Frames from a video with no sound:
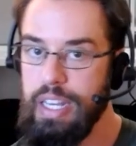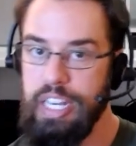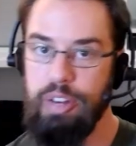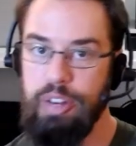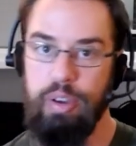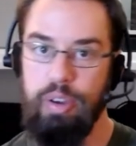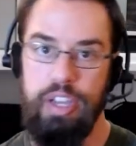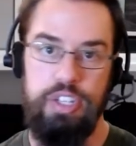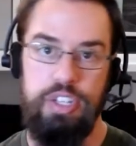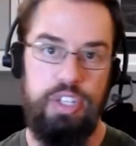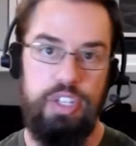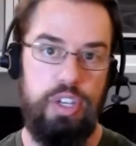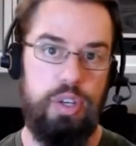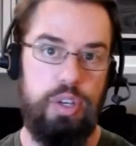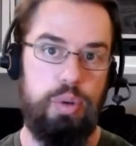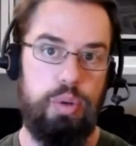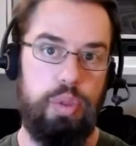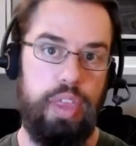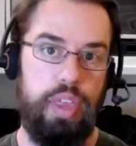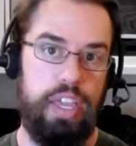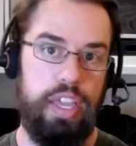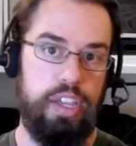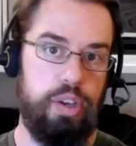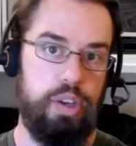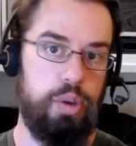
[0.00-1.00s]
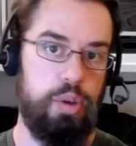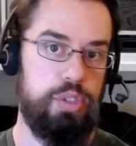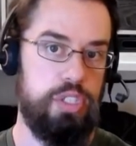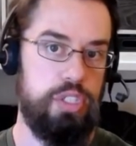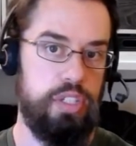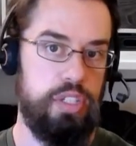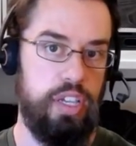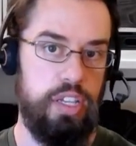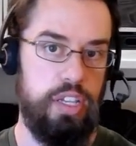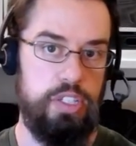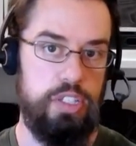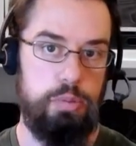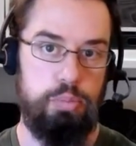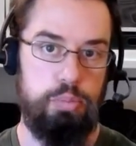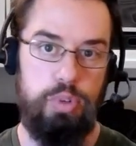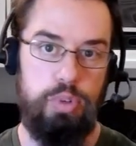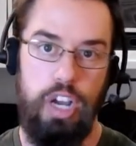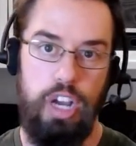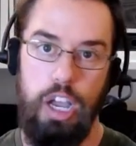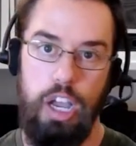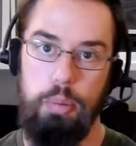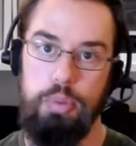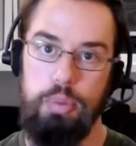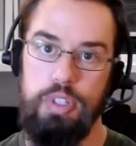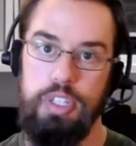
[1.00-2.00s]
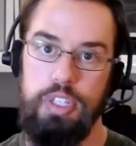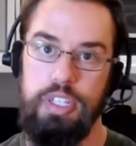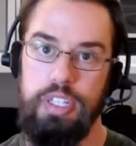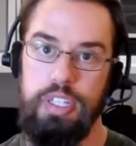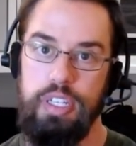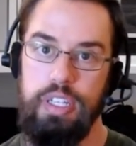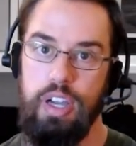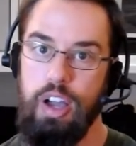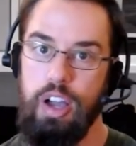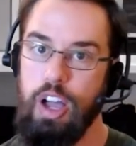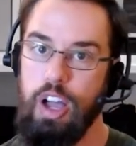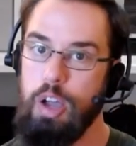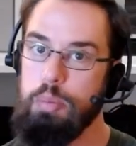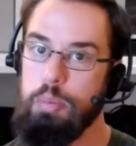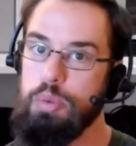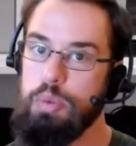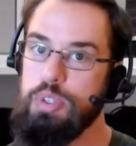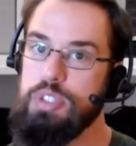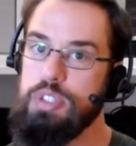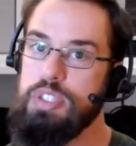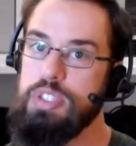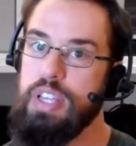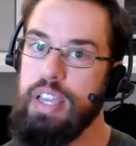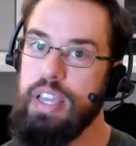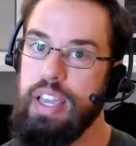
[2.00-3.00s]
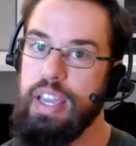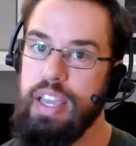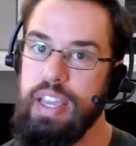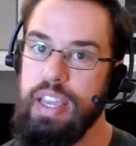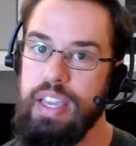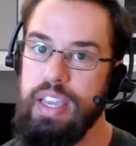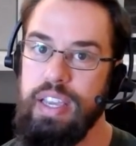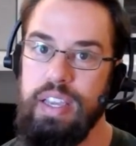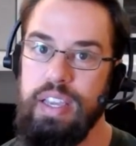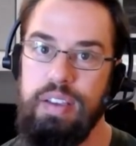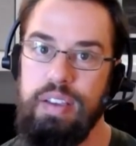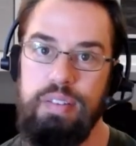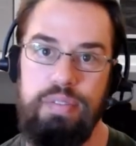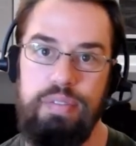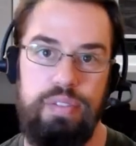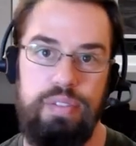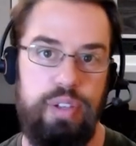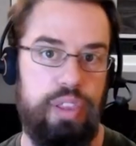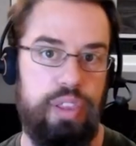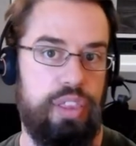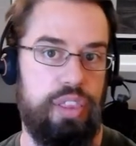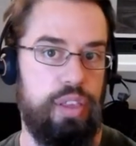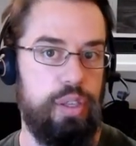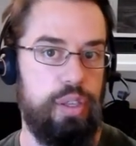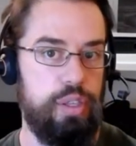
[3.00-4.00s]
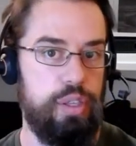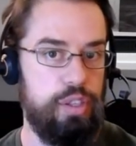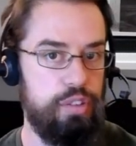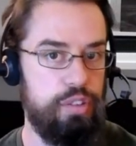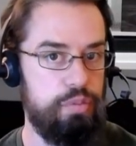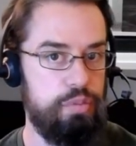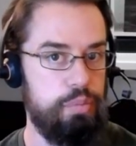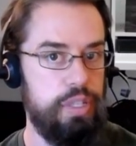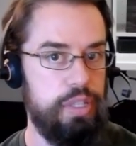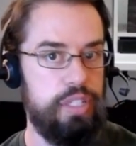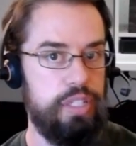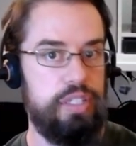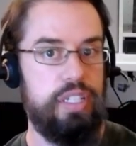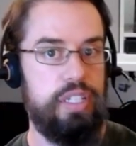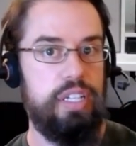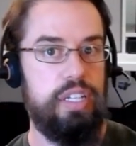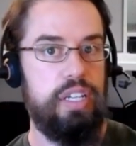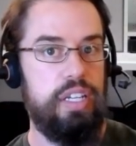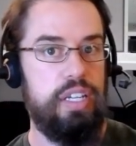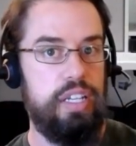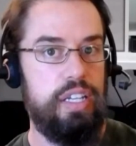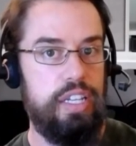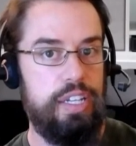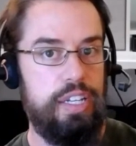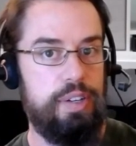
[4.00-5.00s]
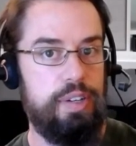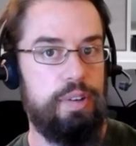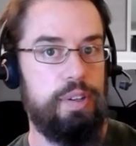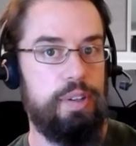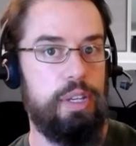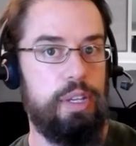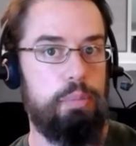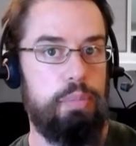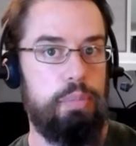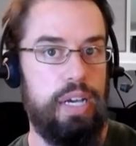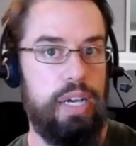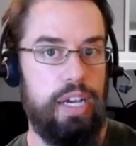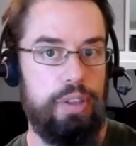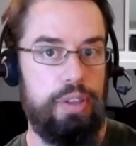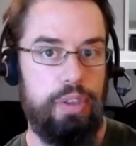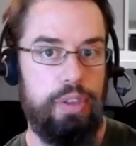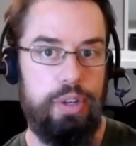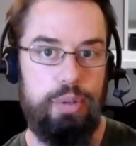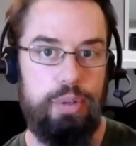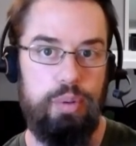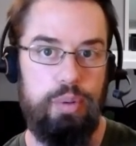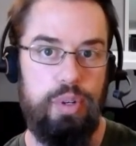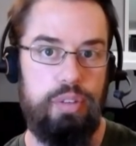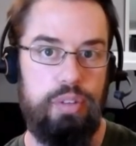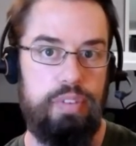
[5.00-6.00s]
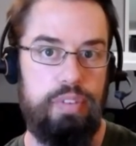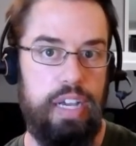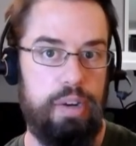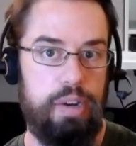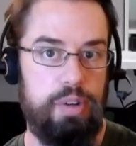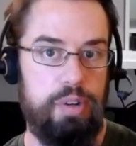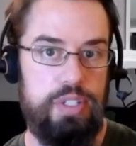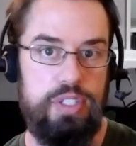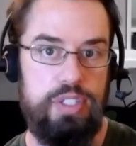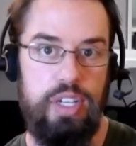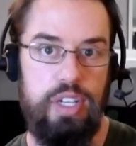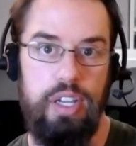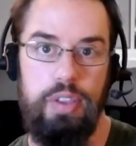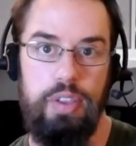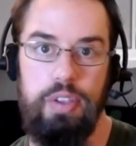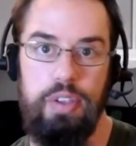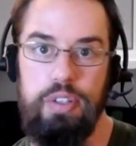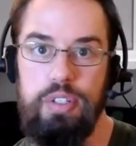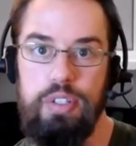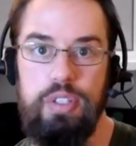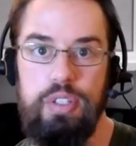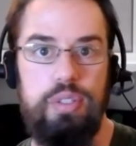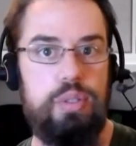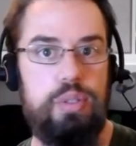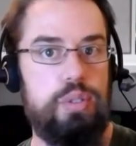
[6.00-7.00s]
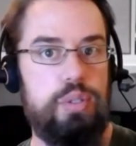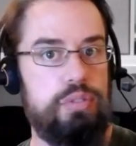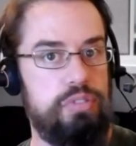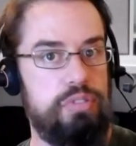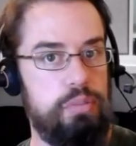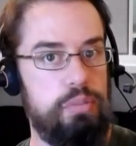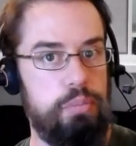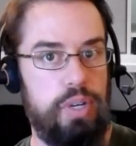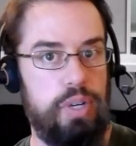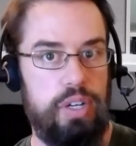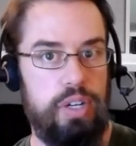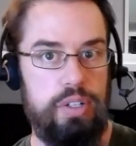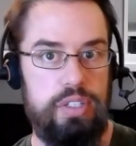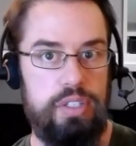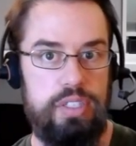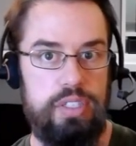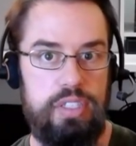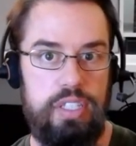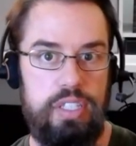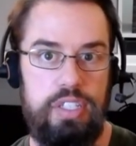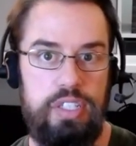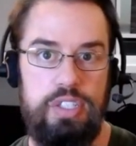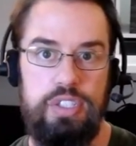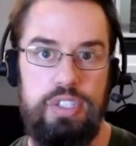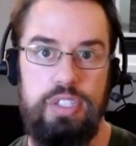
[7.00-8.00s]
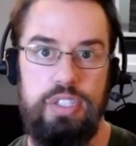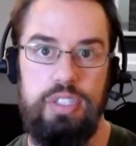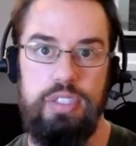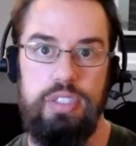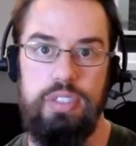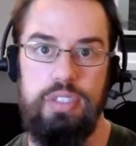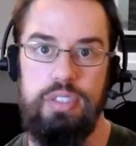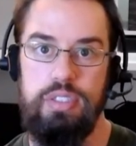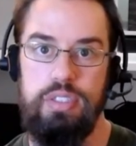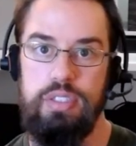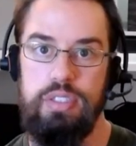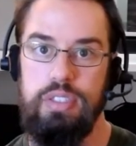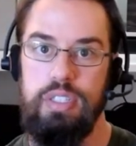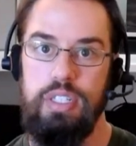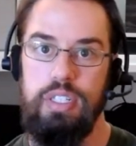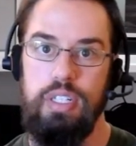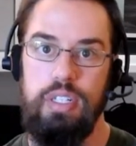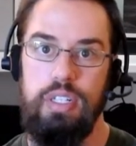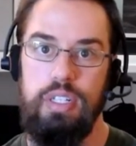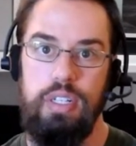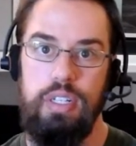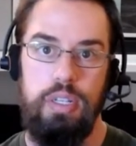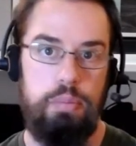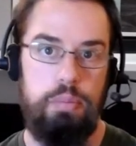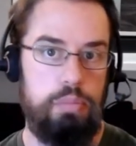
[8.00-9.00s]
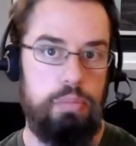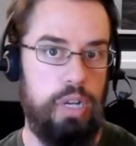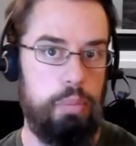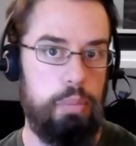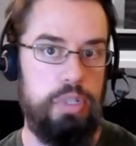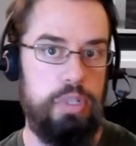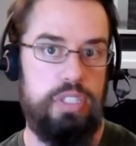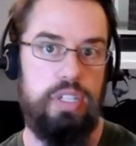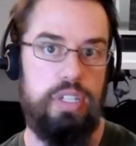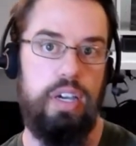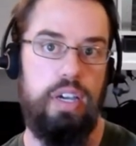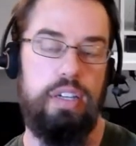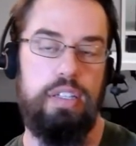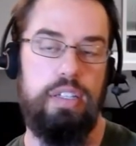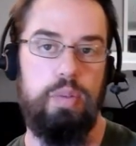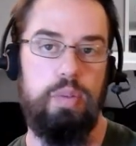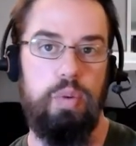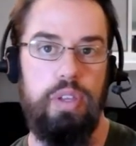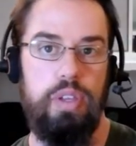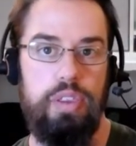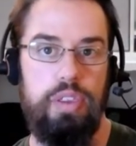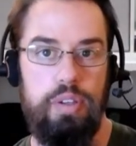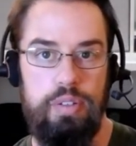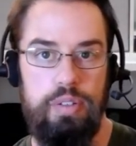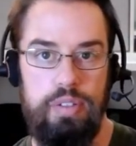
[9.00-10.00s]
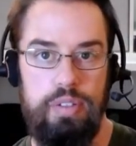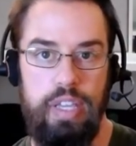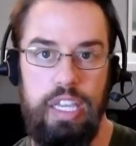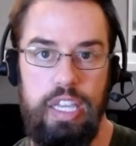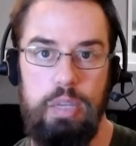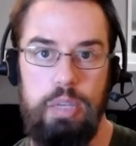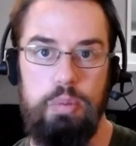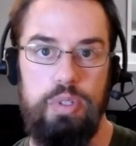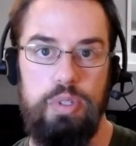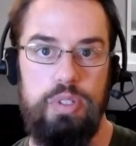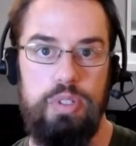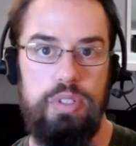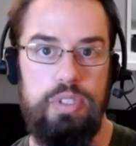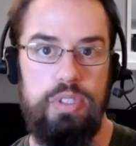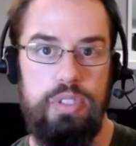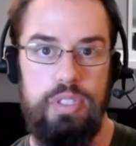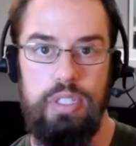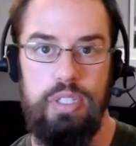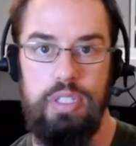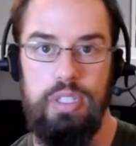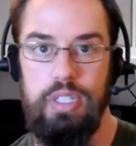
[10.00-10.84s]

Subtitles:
Now, I know that goes against probably almost everything you've been hearing about the coronavirus on the news from politicians, probably talking with your neighbors,